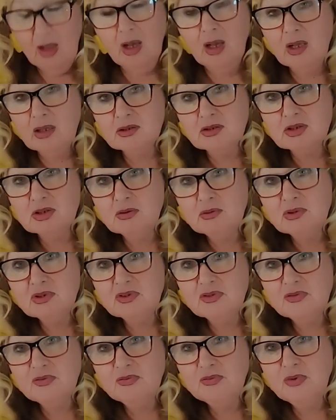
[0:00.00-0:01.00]
And she
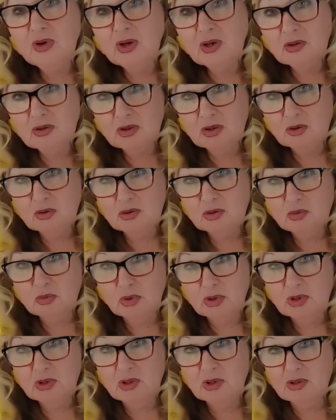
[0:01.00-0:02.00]
was very good
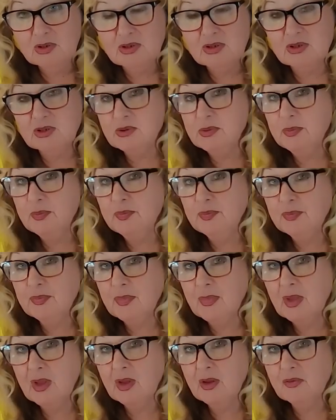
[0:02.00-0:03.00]
witness
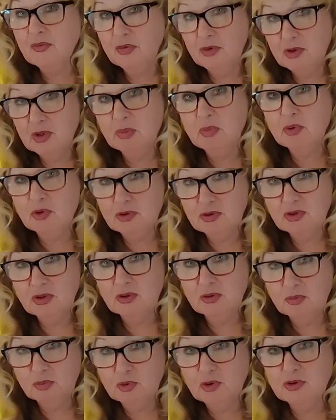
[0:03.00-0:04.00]
for the
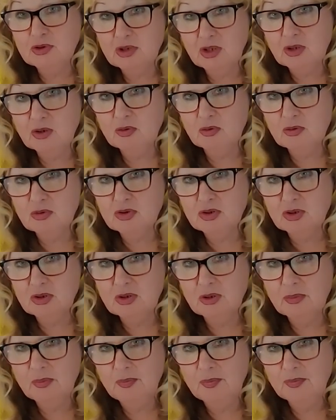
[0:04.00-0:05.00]
prosecution.
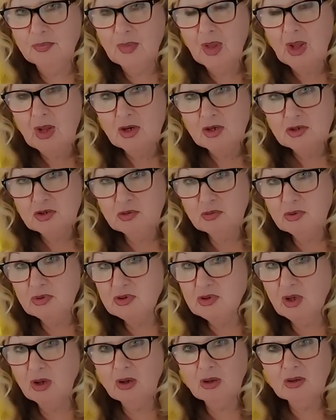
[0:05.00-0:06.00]
She
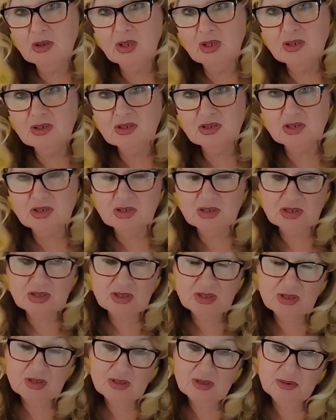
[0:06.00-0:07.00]
was honest.
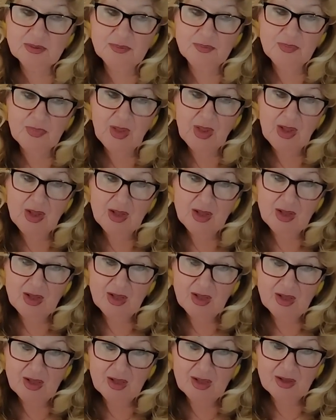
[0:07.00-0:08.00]
She
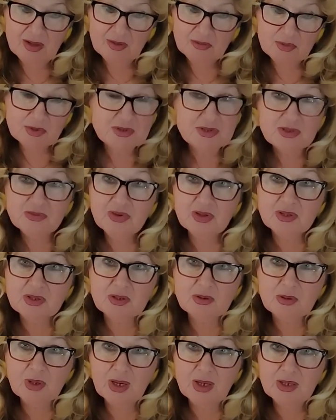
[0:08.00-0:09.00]
was even
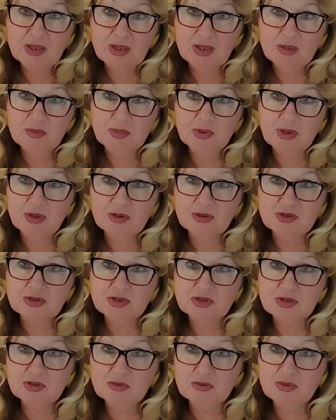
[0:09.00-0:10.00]
crying because
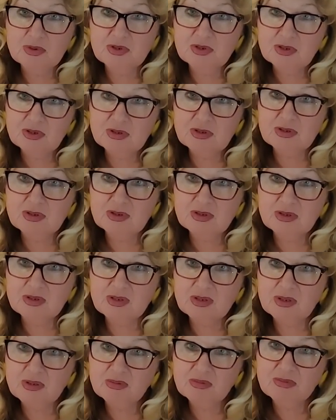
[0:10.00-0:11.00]
she
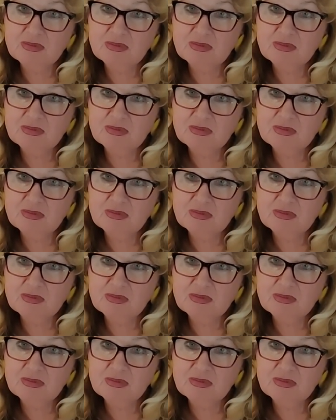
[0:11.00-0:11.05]
was,